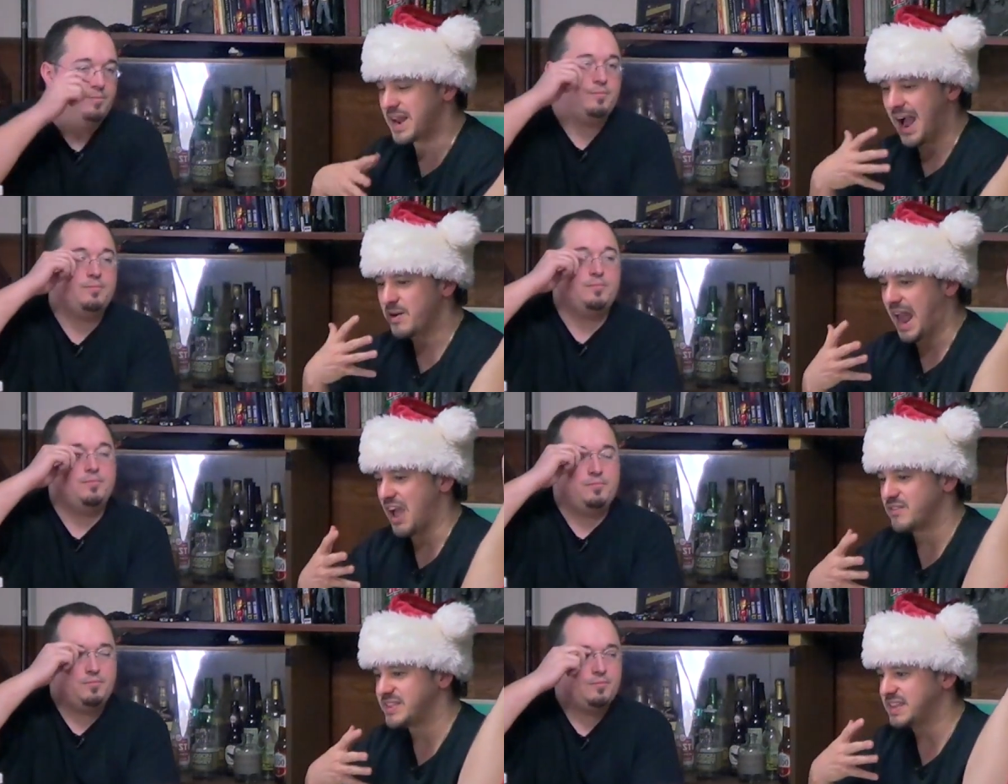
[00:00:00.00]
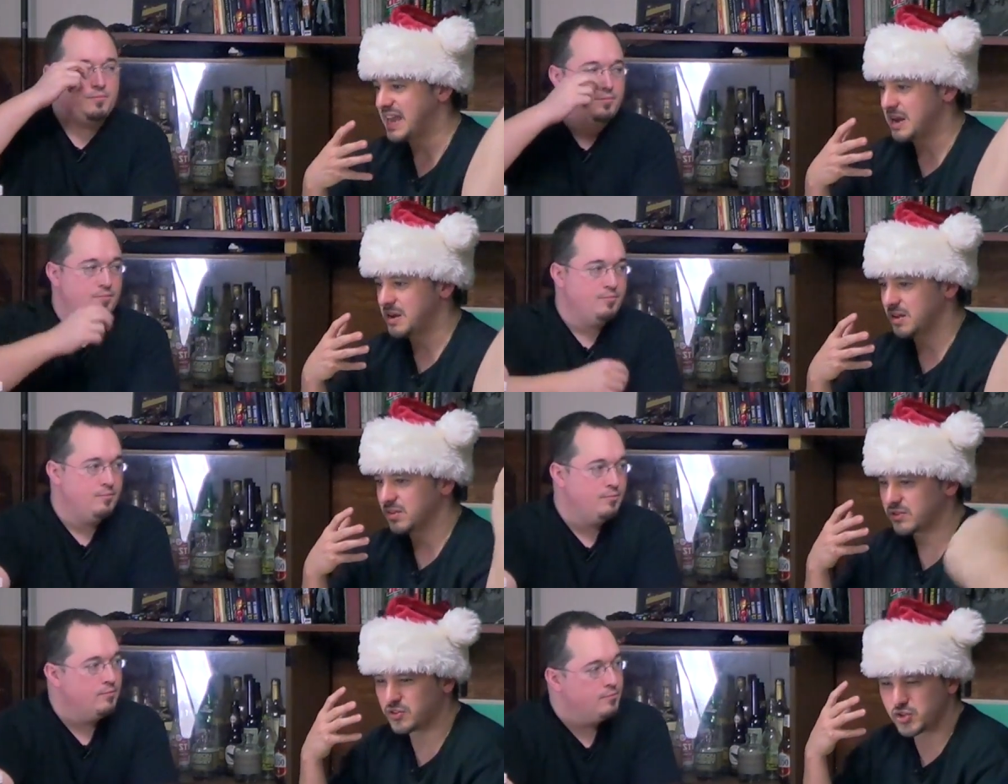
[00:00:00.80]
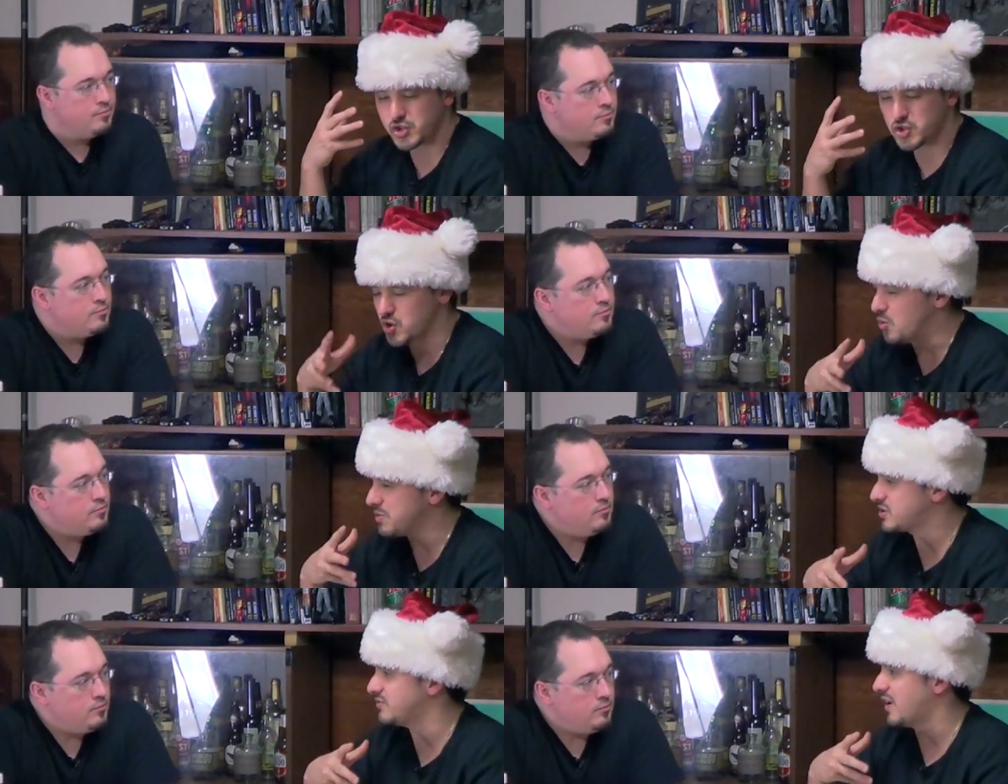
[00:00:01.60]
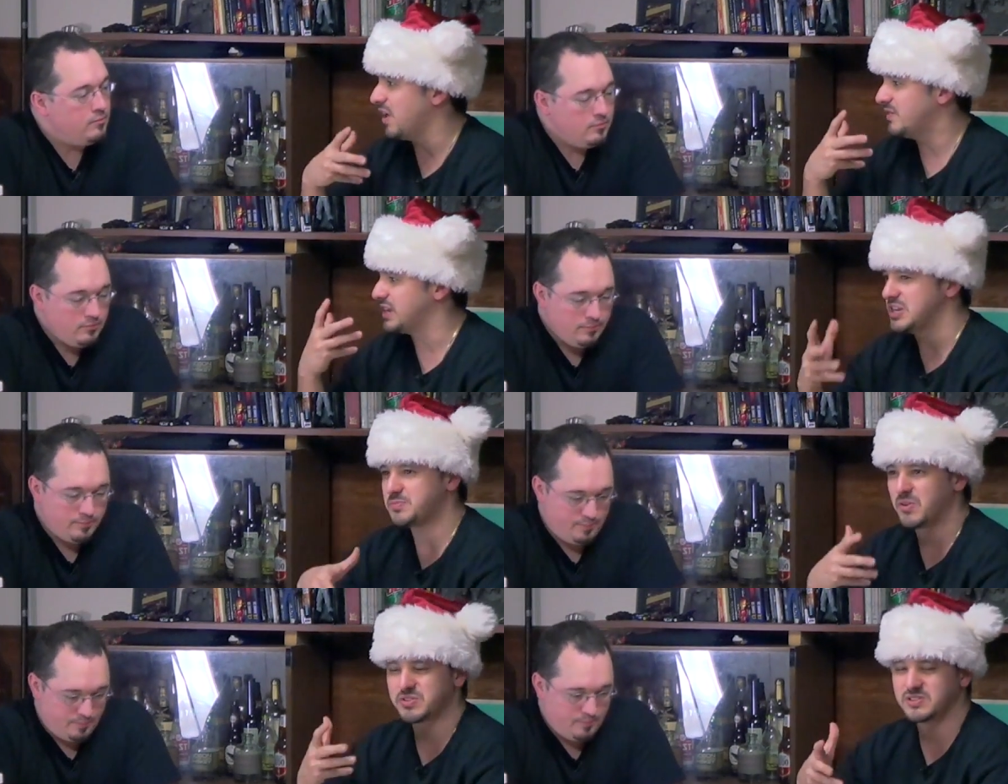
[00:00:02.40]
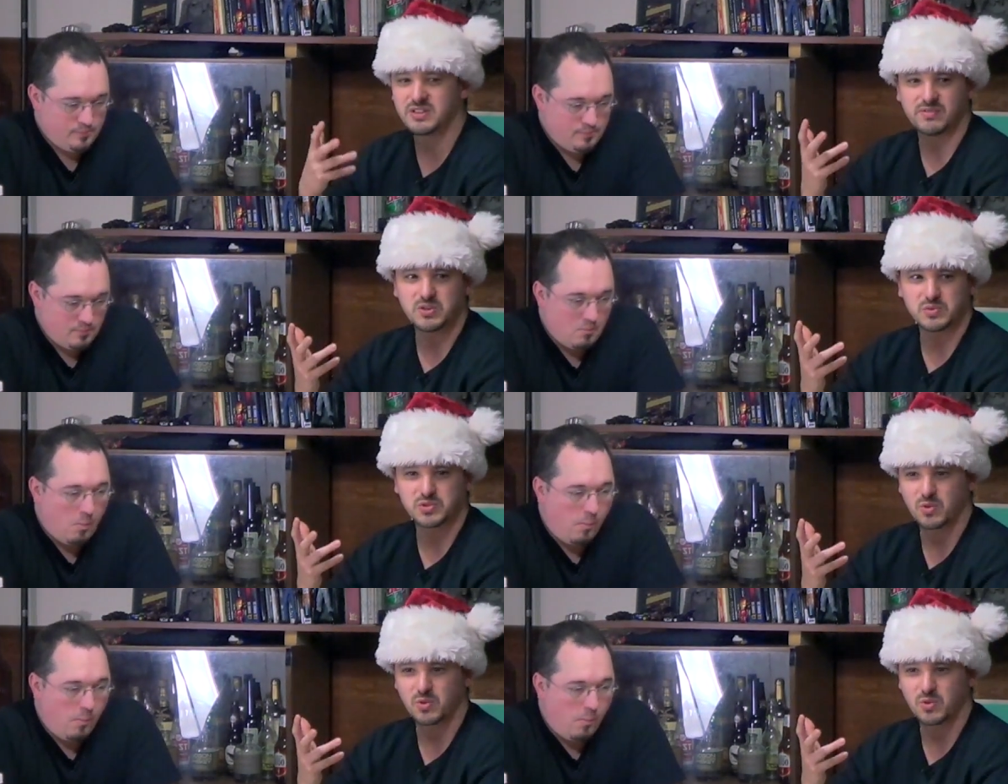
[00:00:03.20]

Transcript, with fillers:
Speaker 1: without having to get so much involved in each person's individual